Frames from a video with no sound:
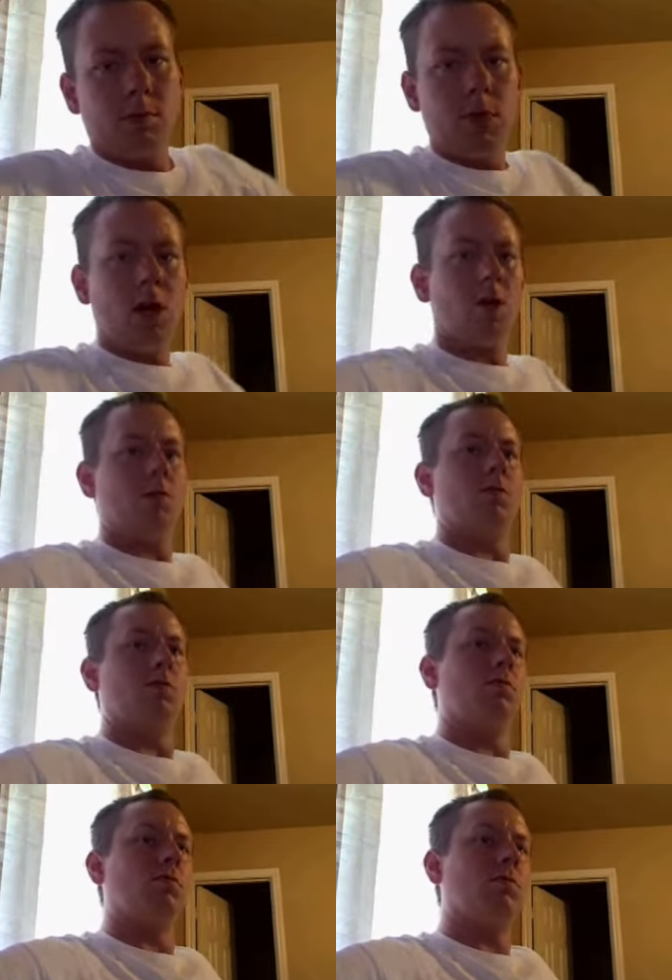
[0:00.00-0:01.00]
No.
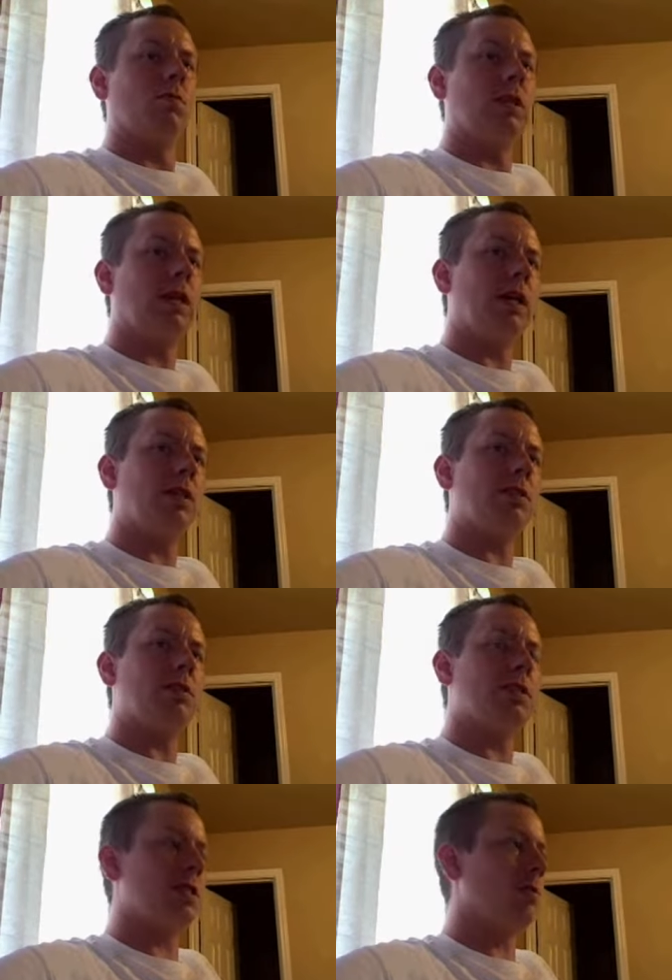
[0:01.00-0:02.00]
The answer
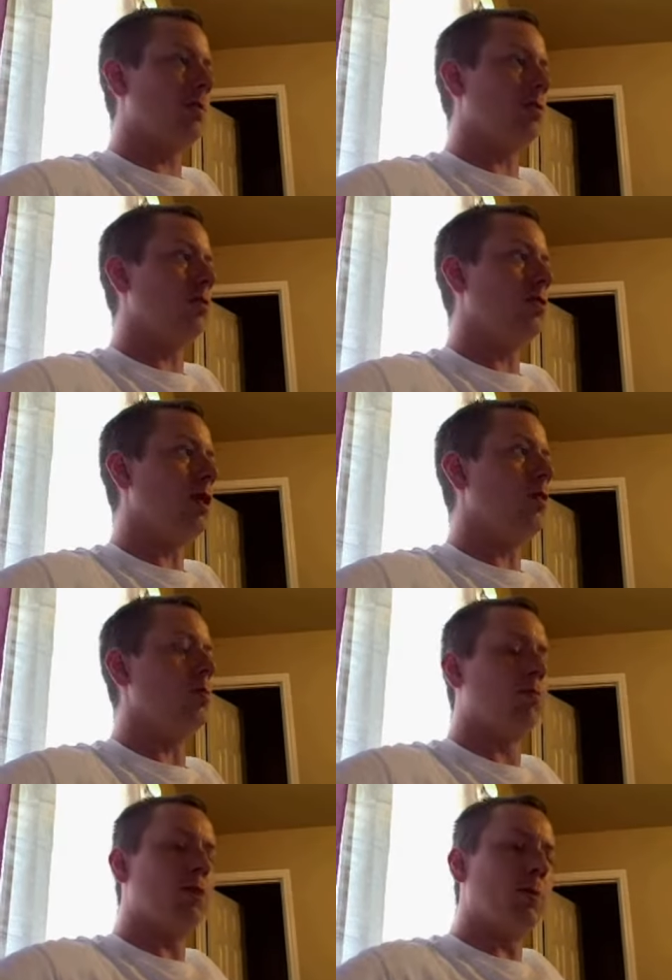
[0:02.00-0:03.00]
is simple. No.